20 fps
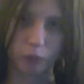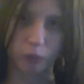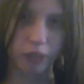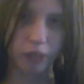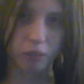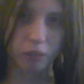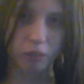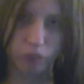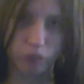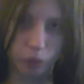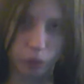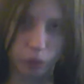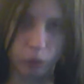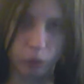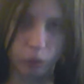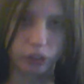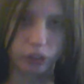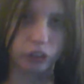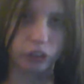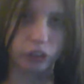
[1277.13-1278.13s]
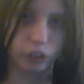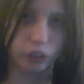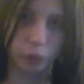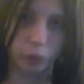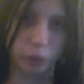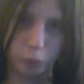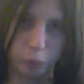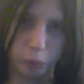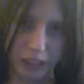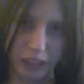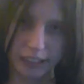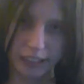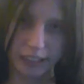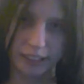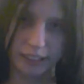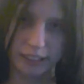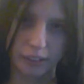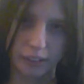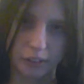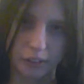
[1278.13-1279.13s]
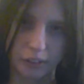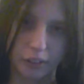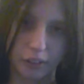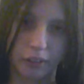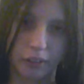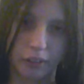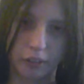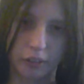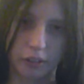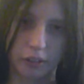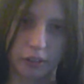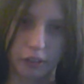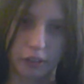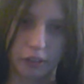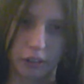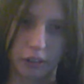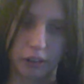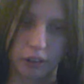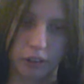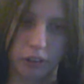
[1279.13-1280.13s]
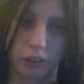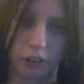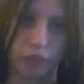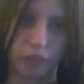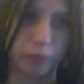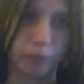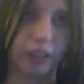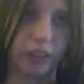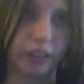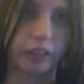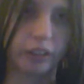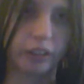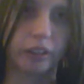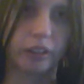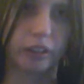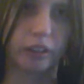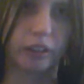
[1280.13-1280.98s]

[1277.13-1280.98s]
however you want to do east. For me,